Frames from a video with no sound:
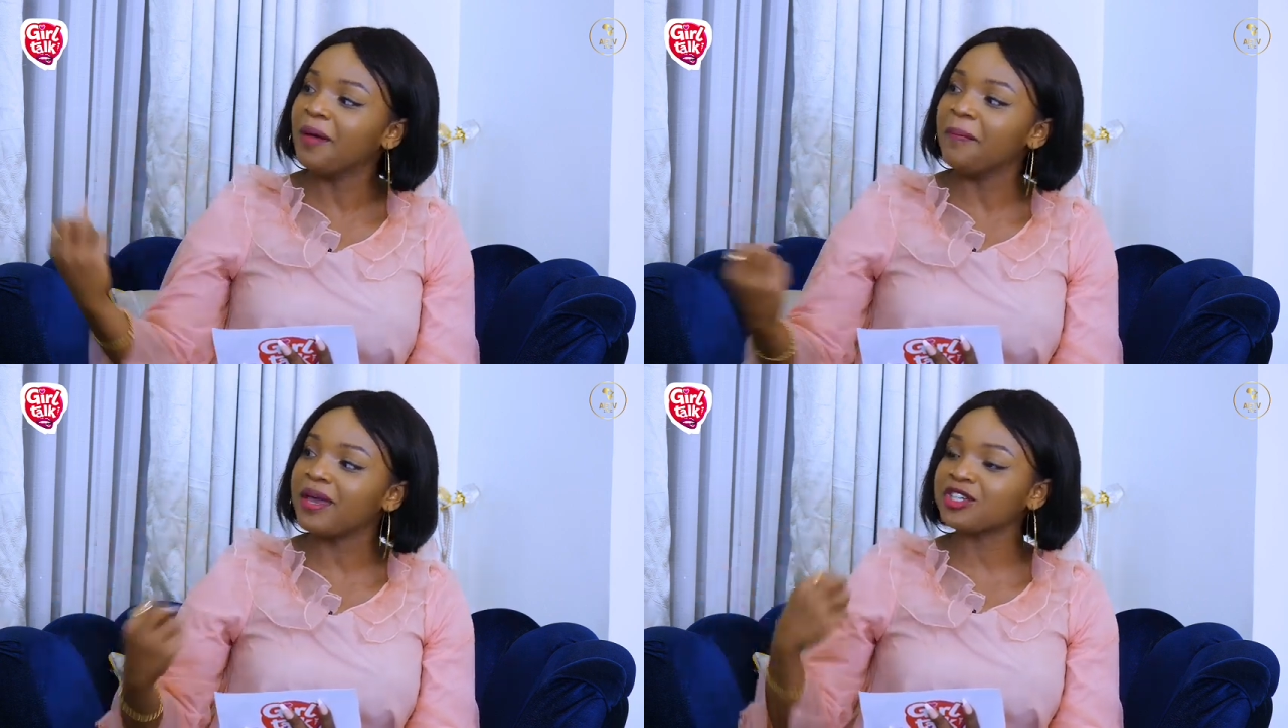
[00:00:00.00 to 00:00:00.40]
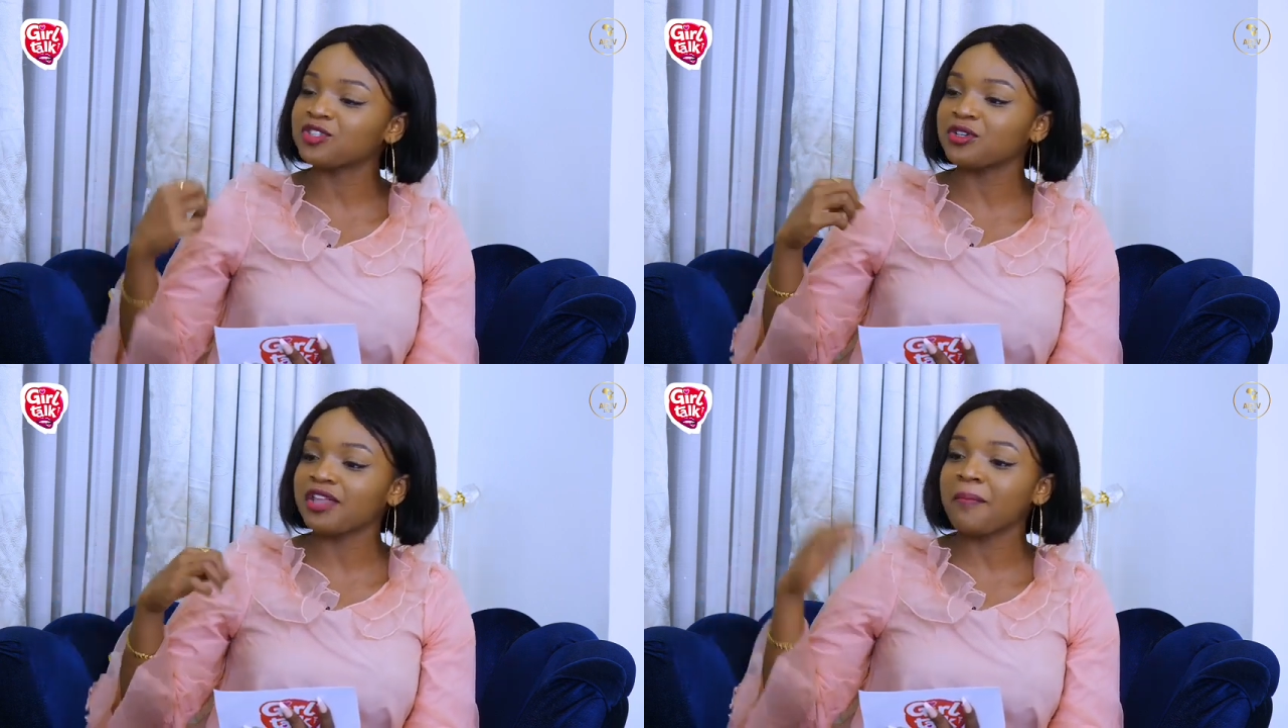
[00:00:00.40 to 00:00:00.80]
make
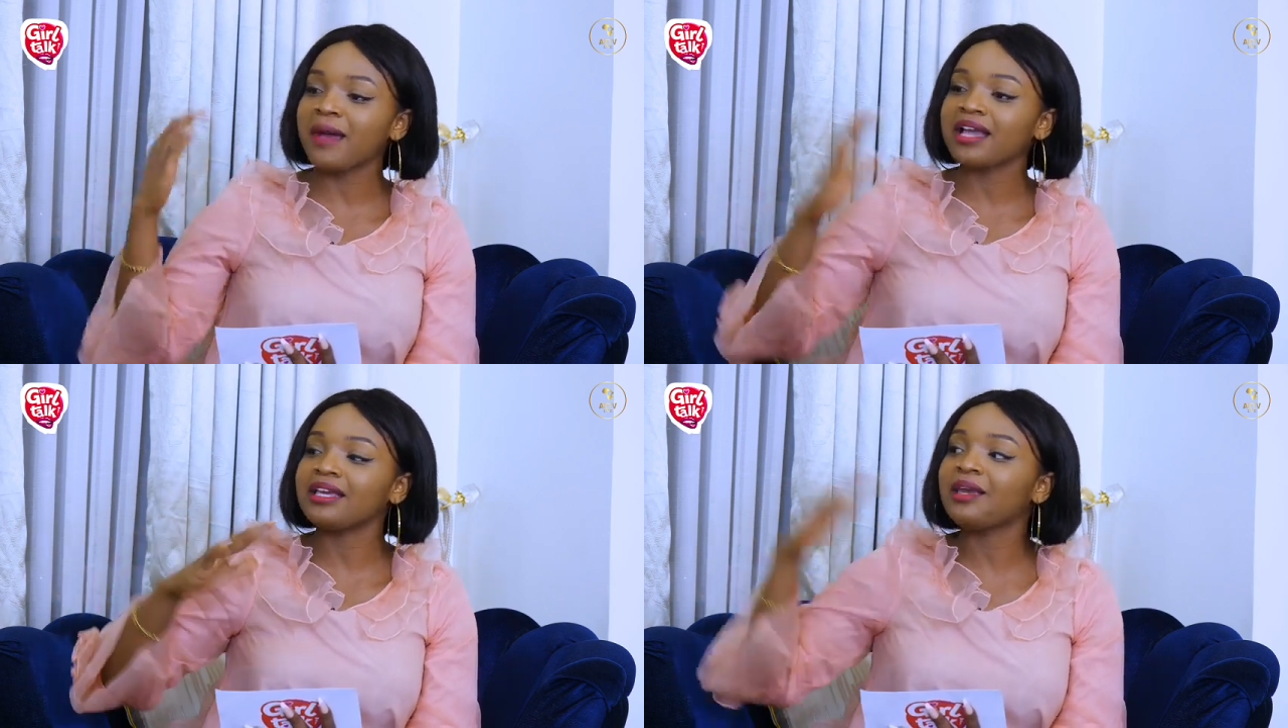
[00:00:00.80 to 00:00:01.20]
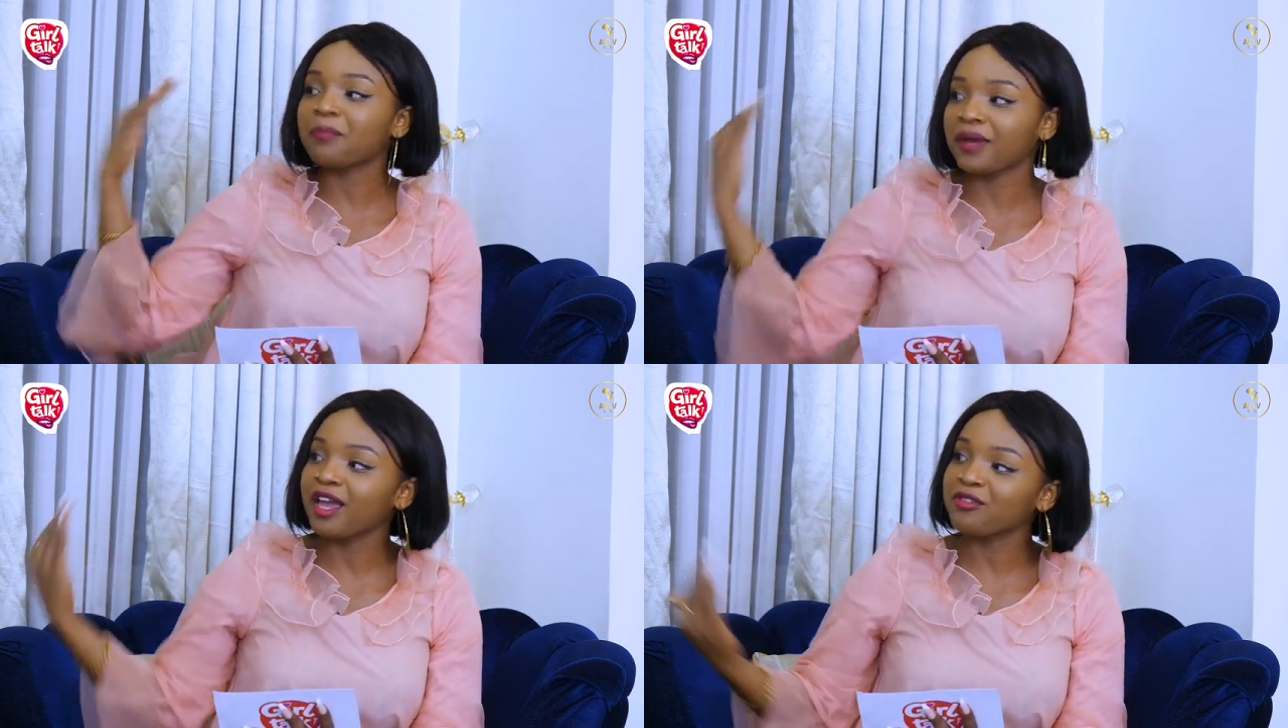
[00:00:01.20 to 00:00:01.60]
sure that my
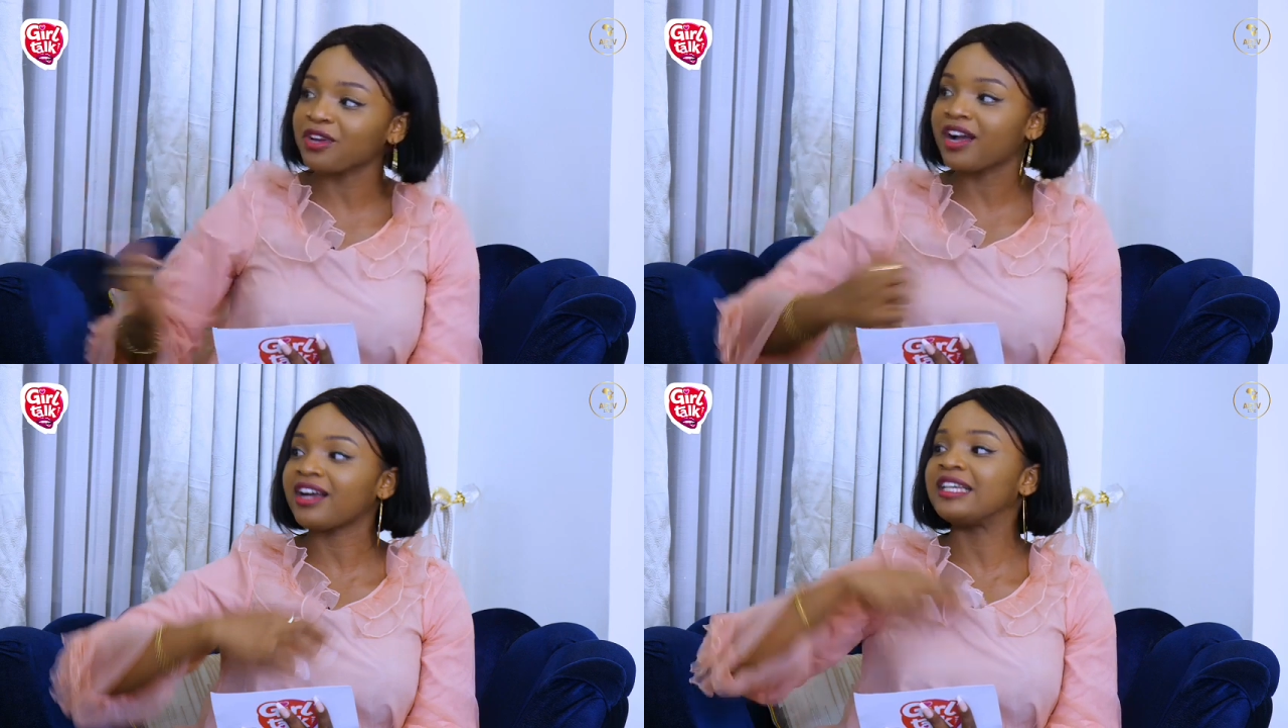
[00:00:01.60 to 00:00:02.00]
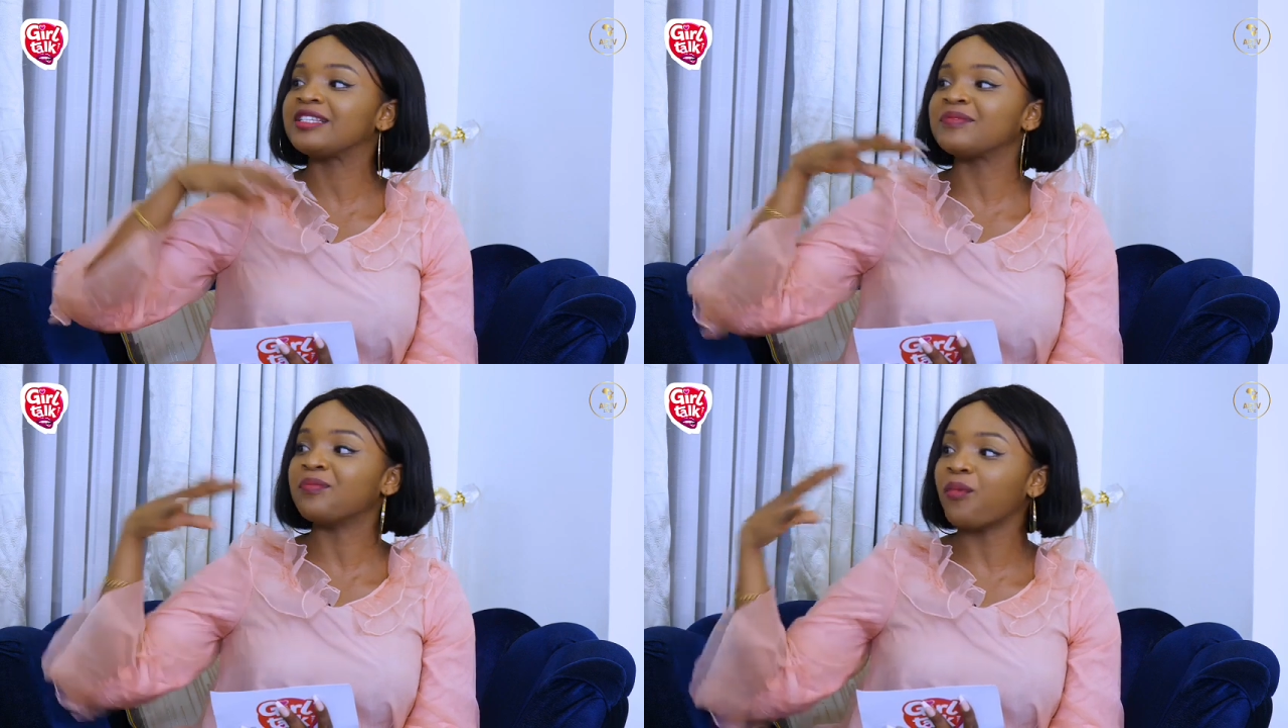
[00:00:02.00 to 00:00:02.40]
hip area
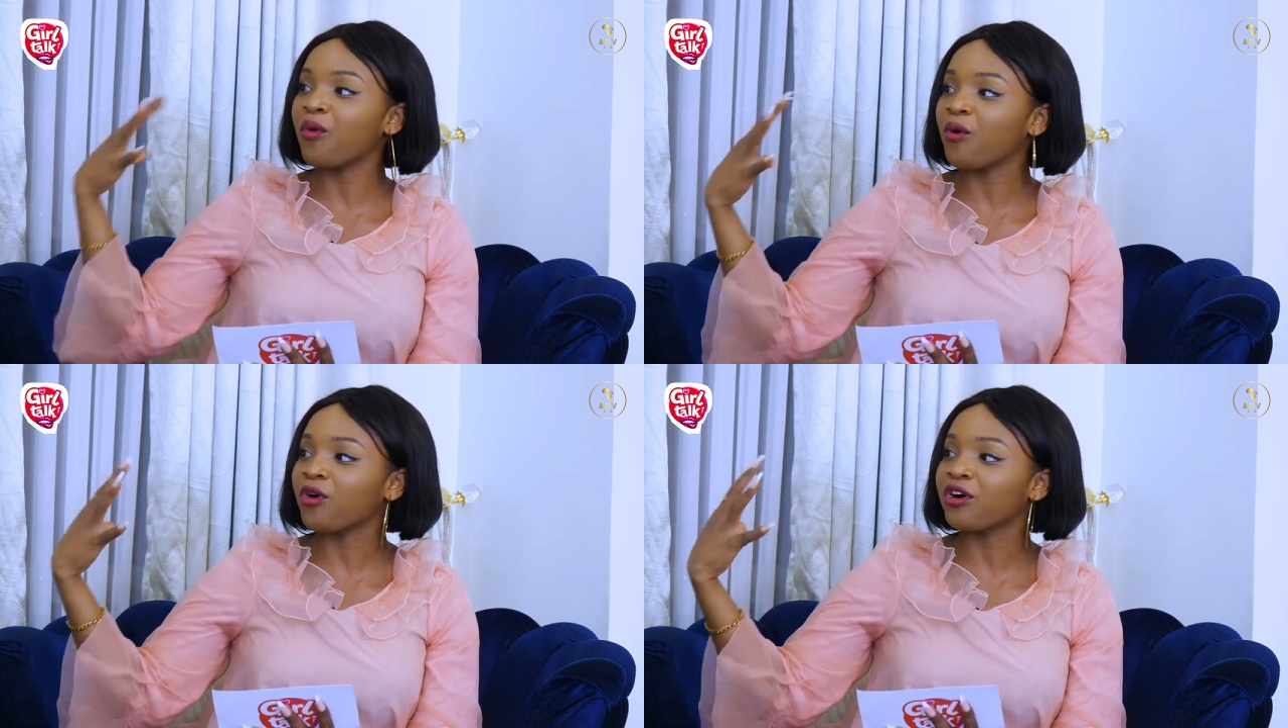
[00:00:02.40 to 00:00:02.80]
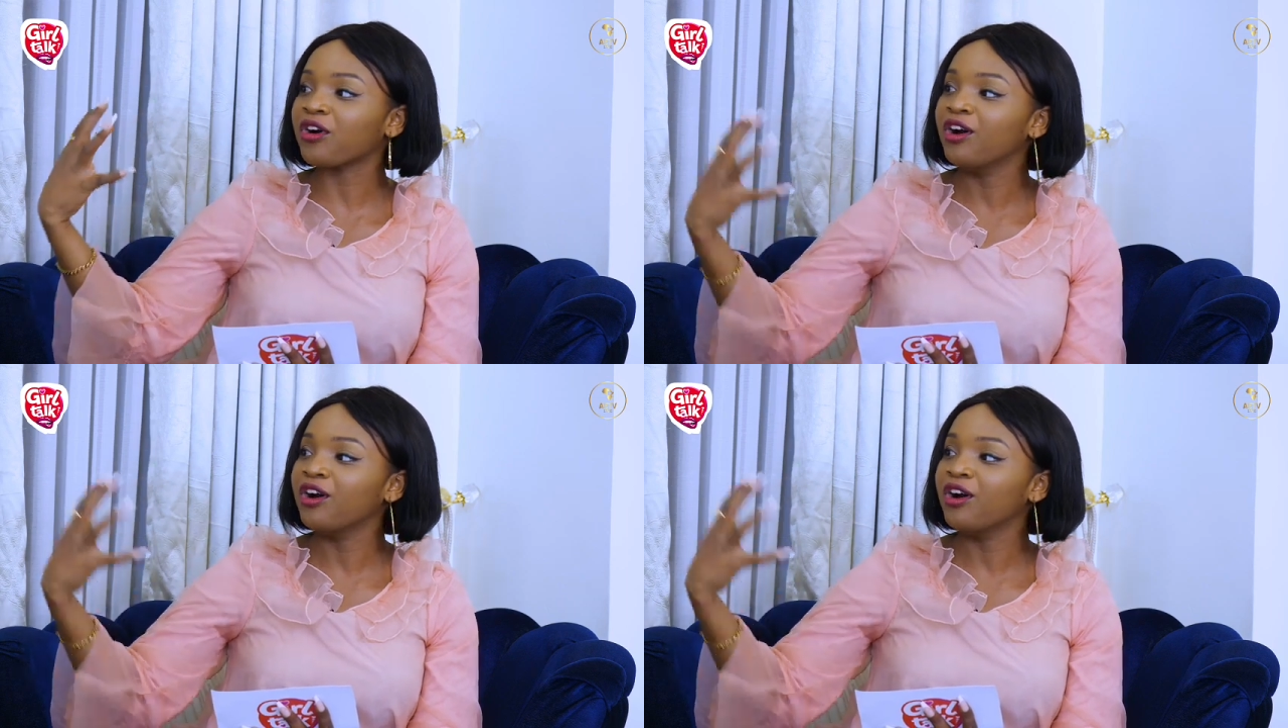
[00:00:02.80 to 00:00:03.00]
is more